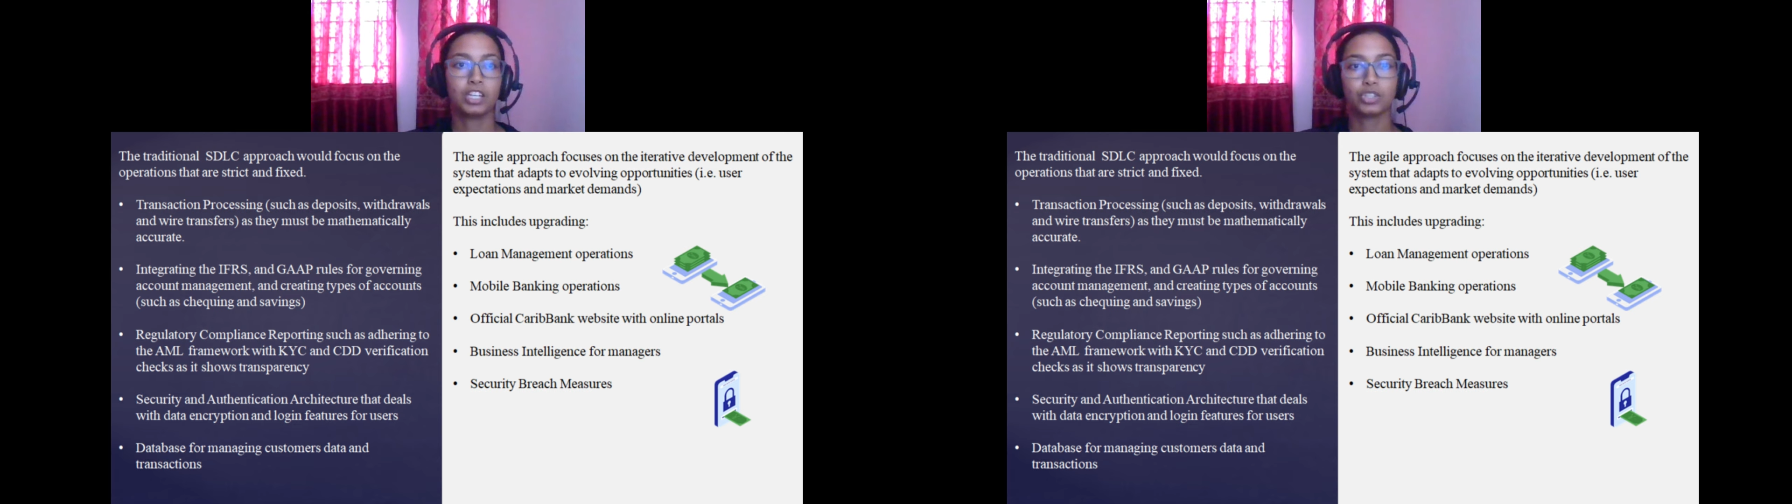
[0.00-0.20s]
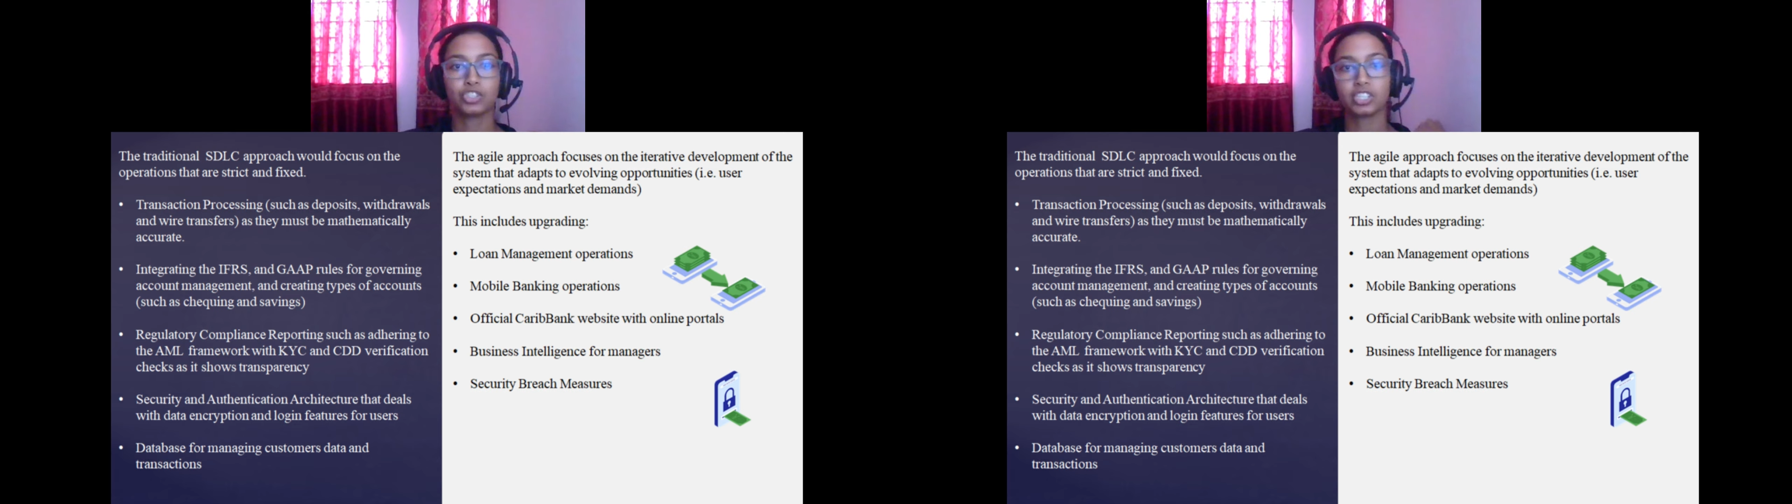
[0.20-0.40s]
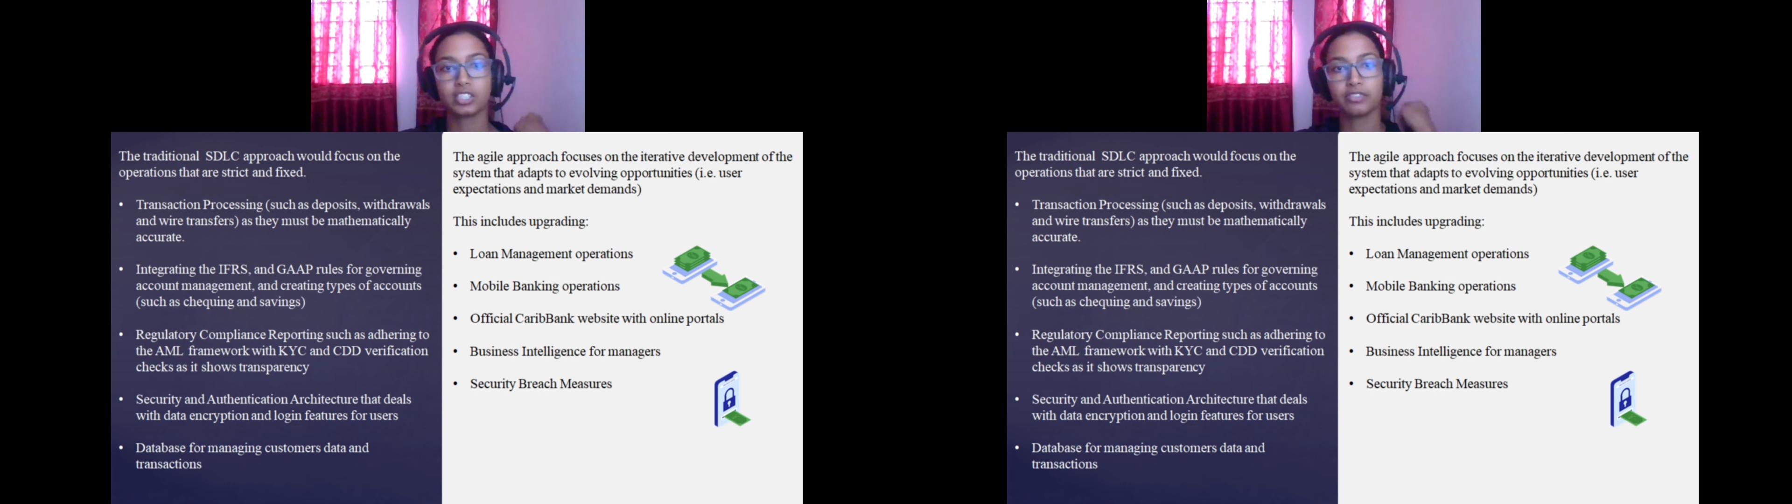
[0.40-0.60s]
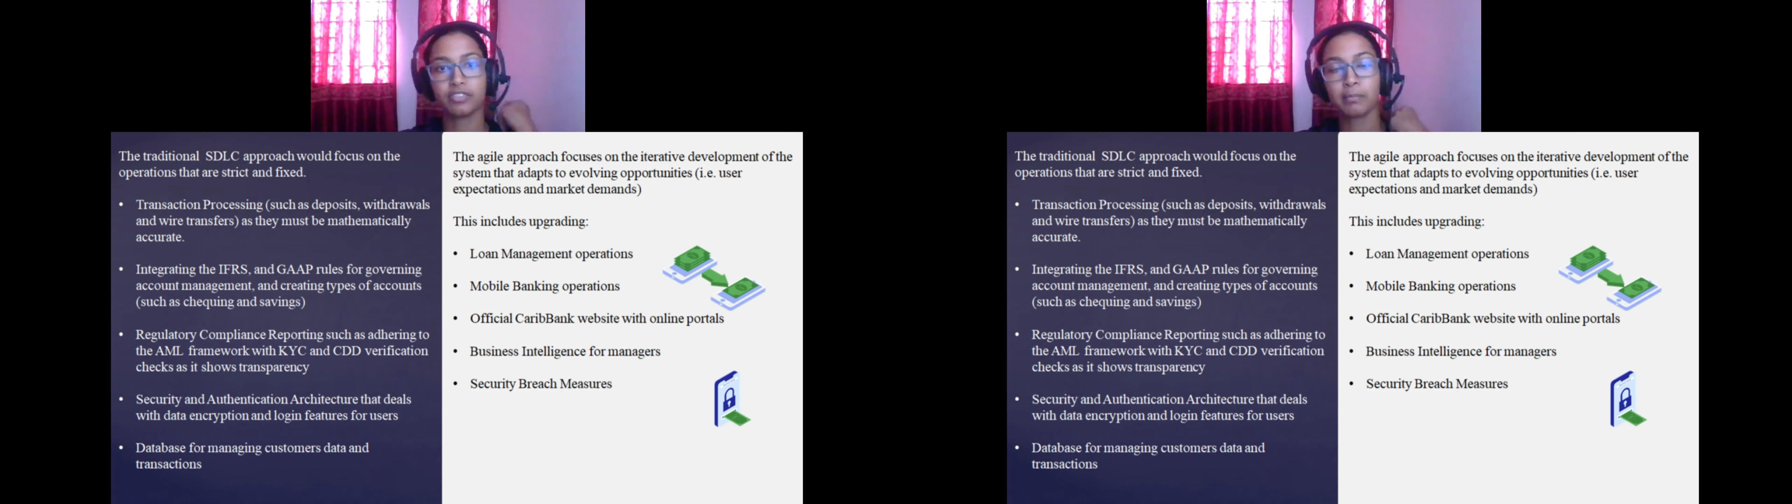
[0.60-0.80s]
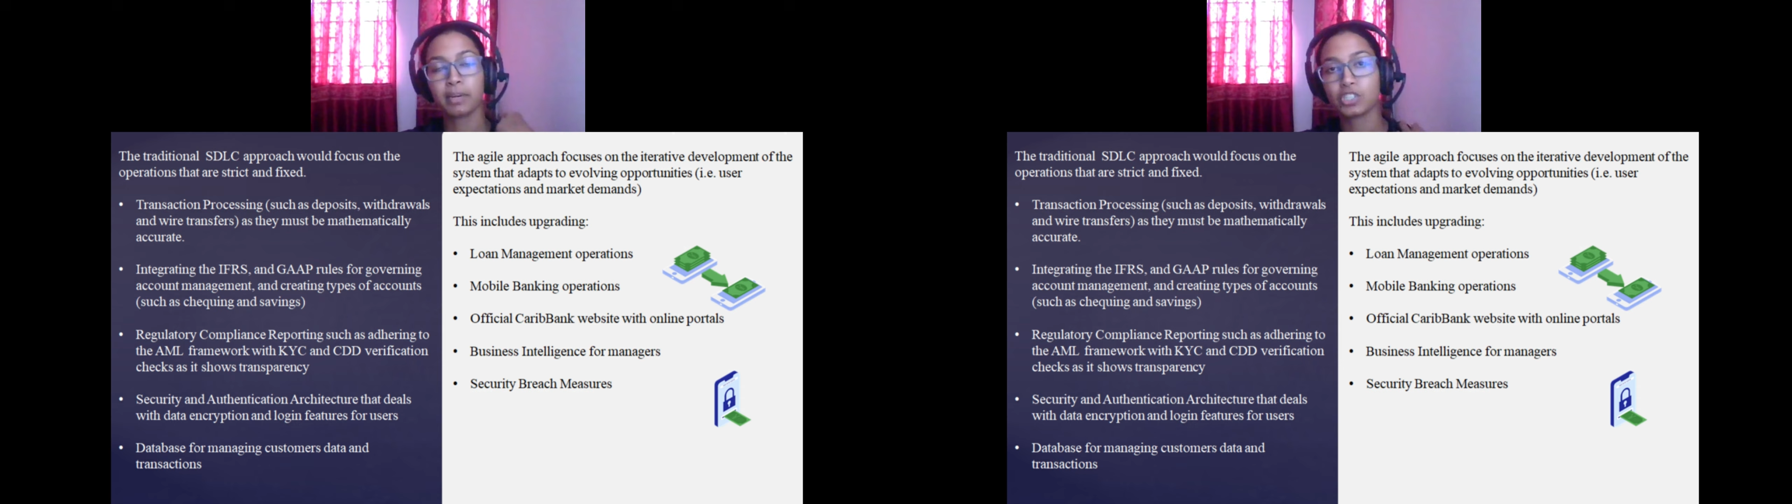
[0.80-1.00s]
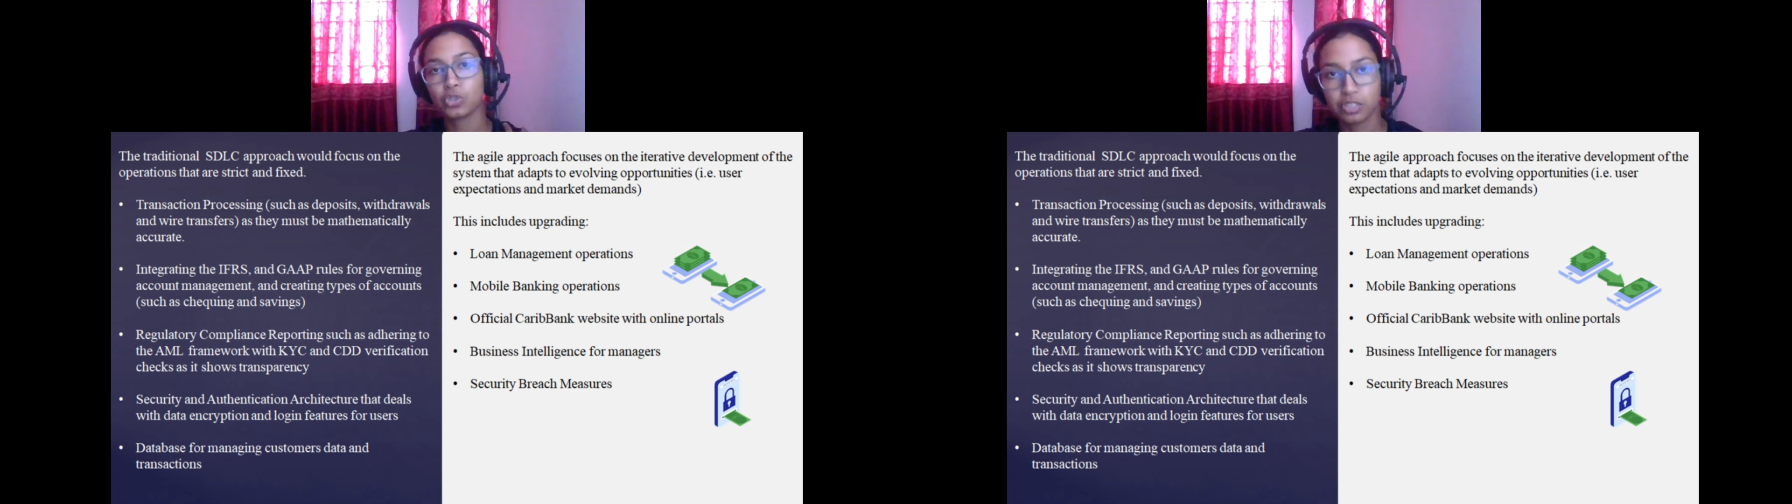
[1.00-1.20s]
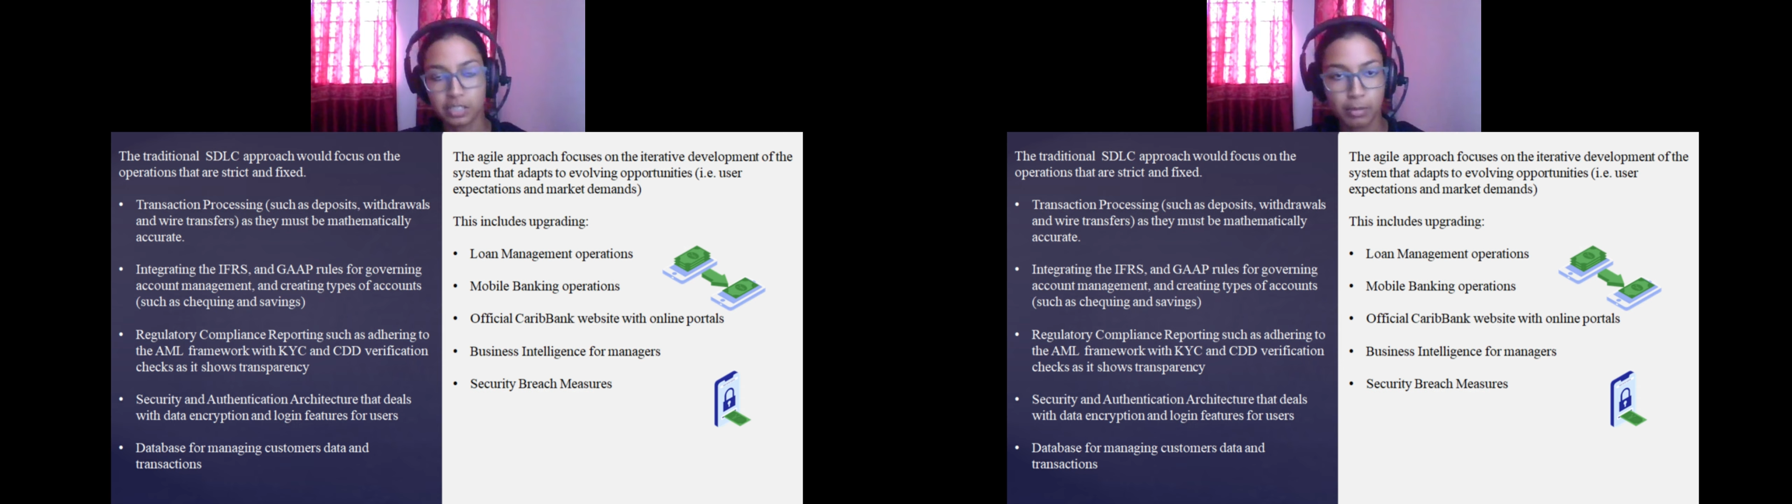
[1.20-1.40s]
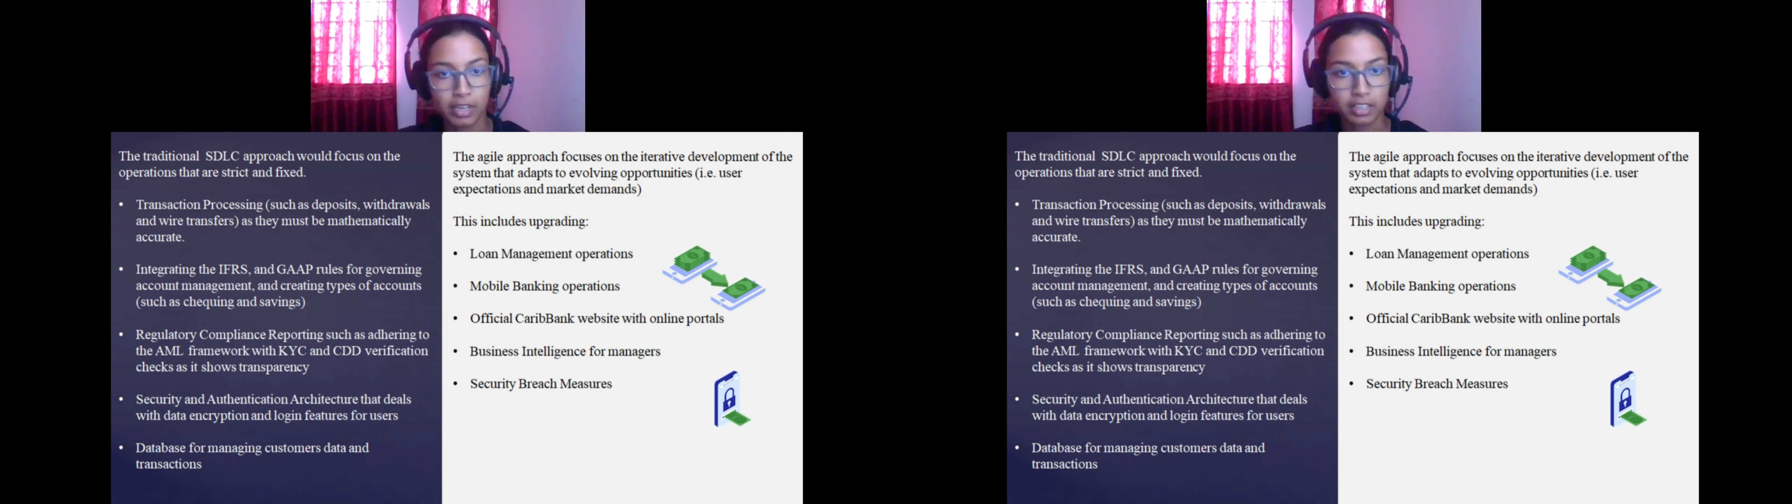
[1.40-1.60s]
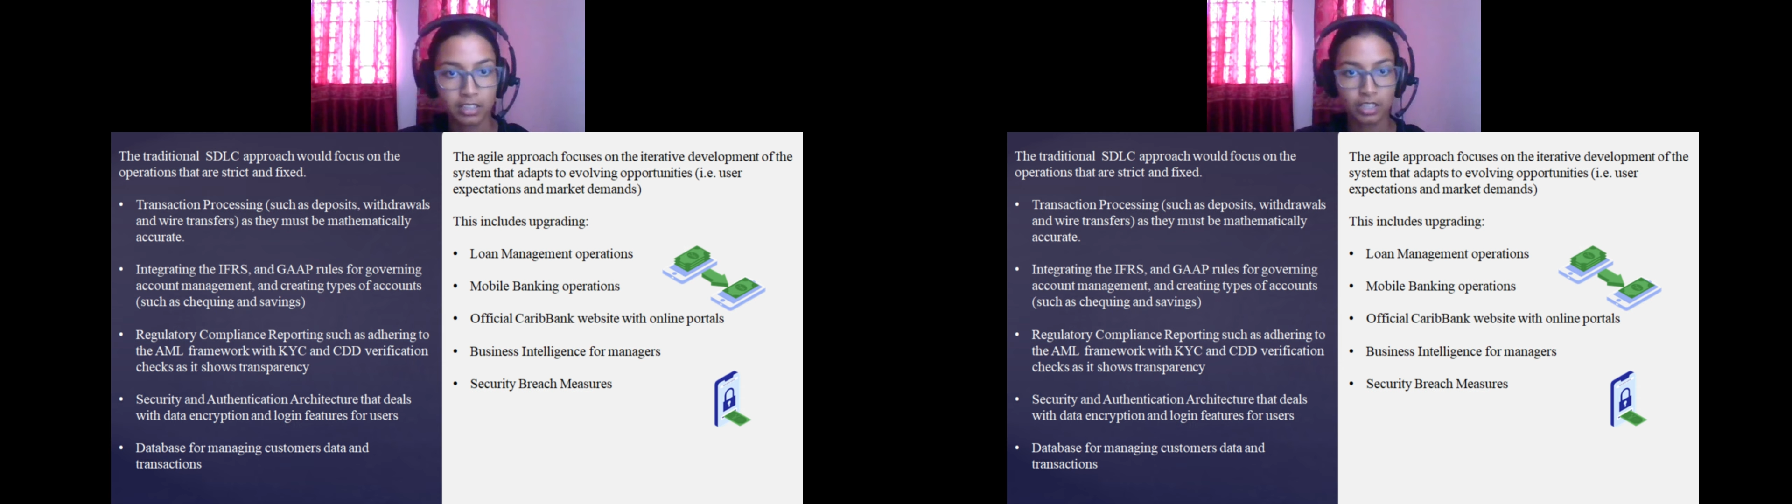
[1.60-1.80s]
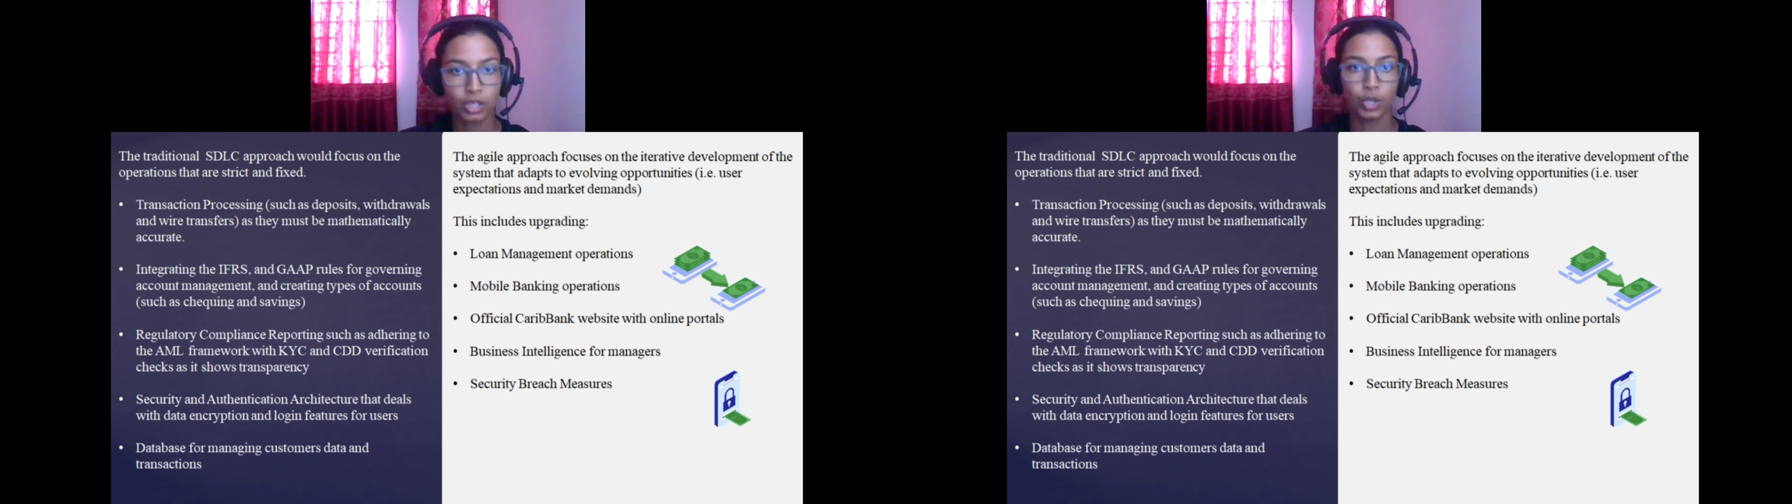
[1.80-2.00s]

To justify my chosen model,